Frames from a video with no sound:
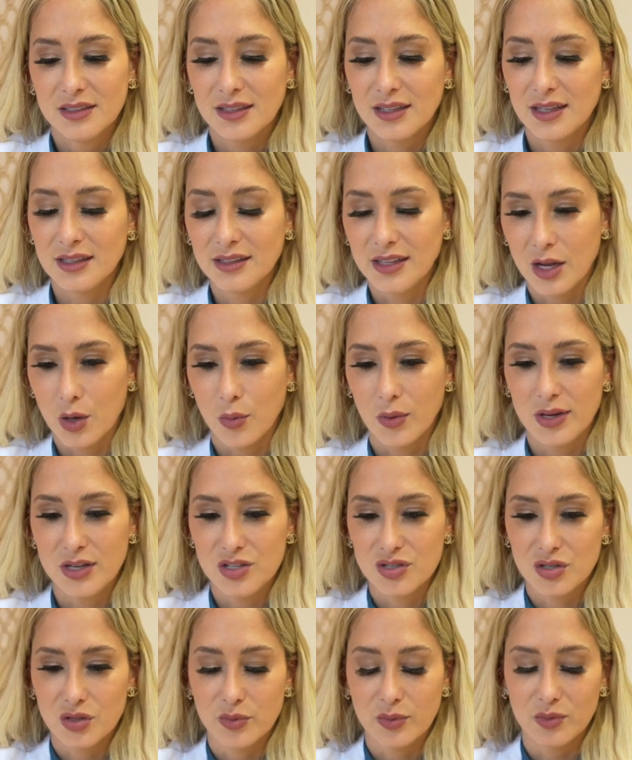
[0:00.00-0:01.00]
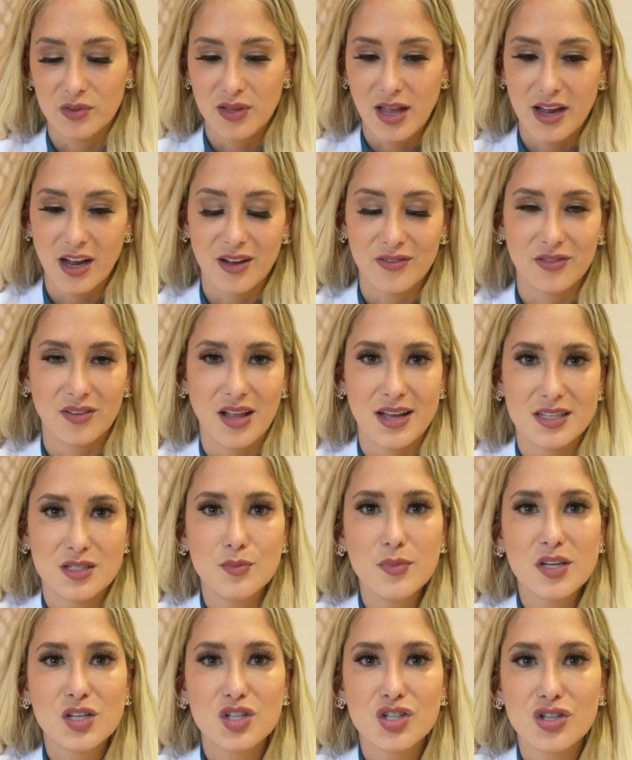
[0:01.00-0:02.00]
a liquid to the lyophilized
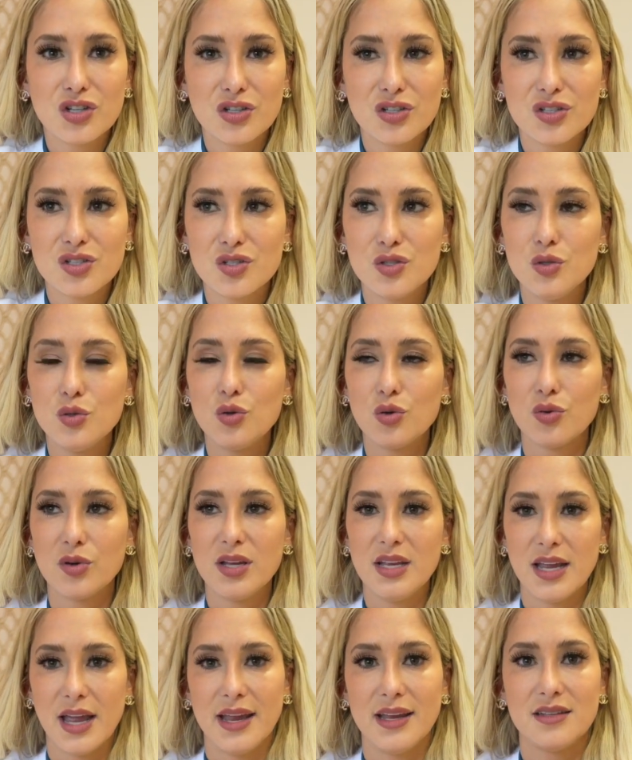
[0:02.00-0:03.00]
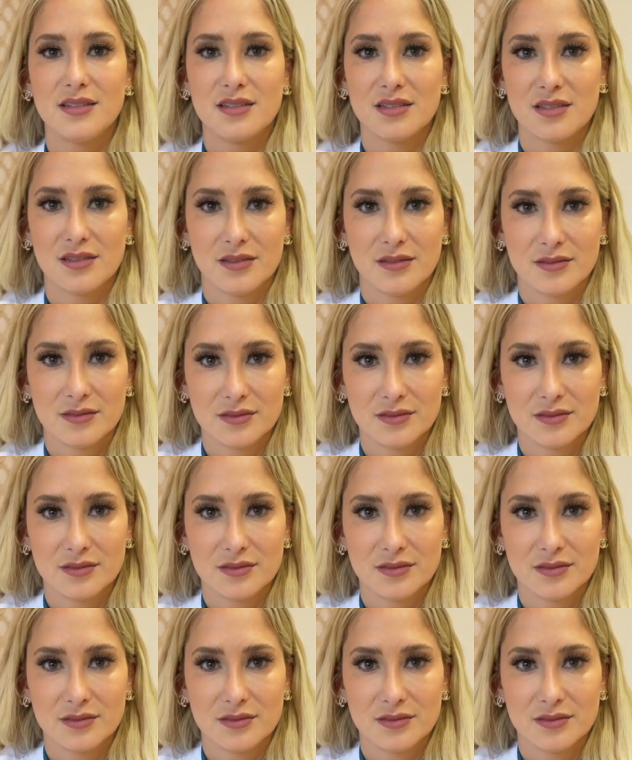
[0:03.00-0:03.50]
mixture to create